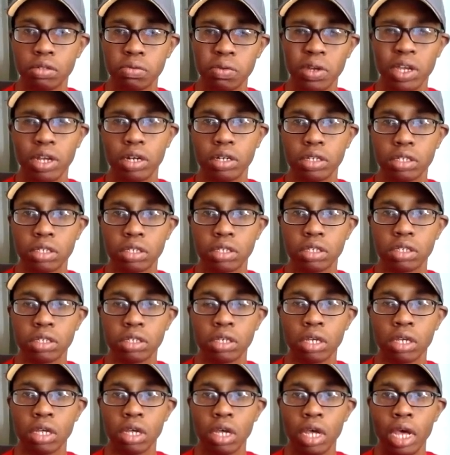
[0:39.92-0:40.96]
3 years,
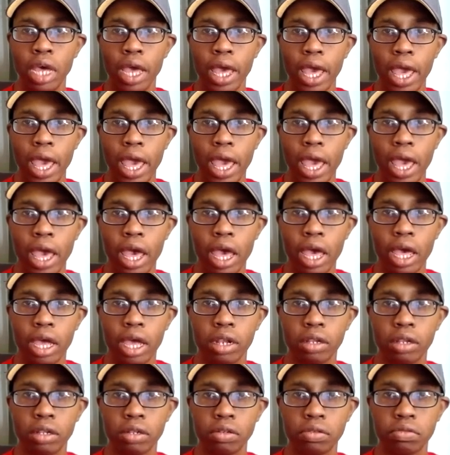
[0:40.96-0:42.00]

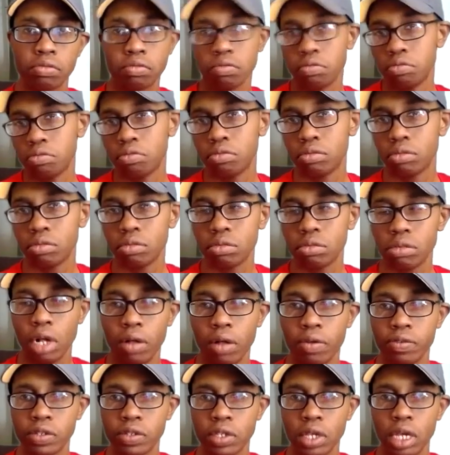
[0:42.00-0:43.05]
and
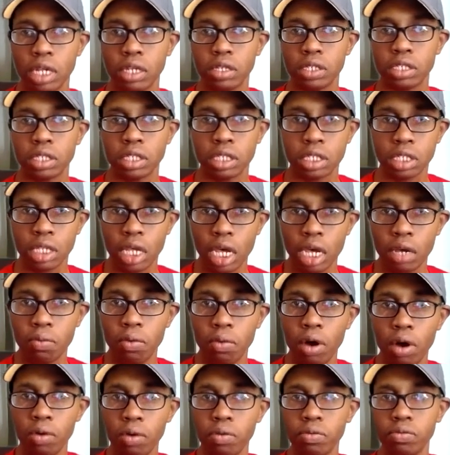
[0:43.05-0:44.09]
all of a sudden it's just like,
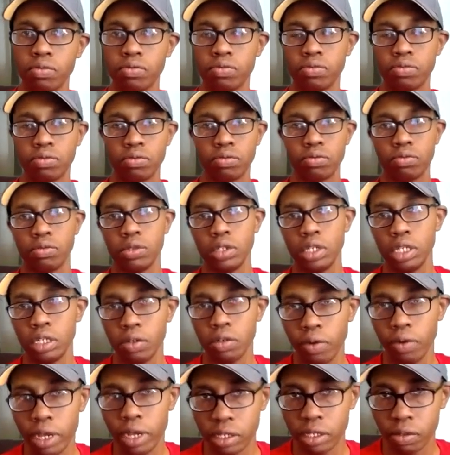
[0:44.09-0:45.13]
well, we need
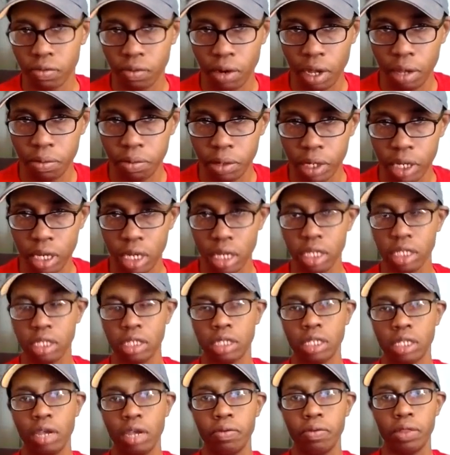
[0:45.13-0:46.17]
to raise the rent
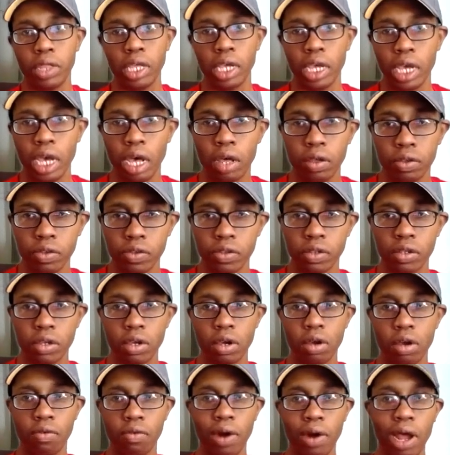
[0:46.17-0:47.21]
because everything else
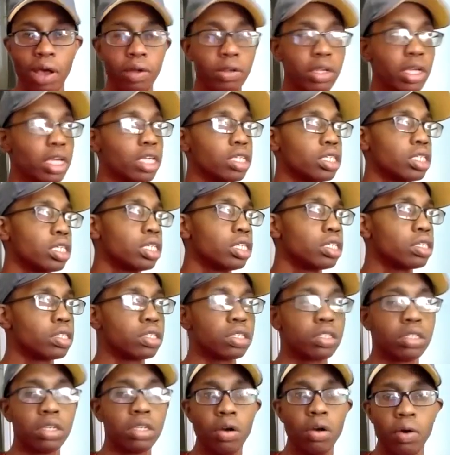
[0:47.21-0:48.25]
around us
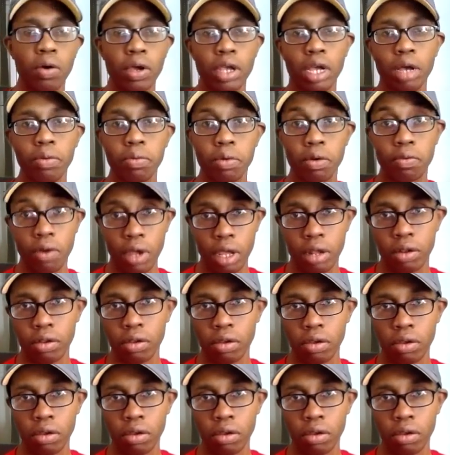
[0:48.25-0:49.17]
is going up in rent.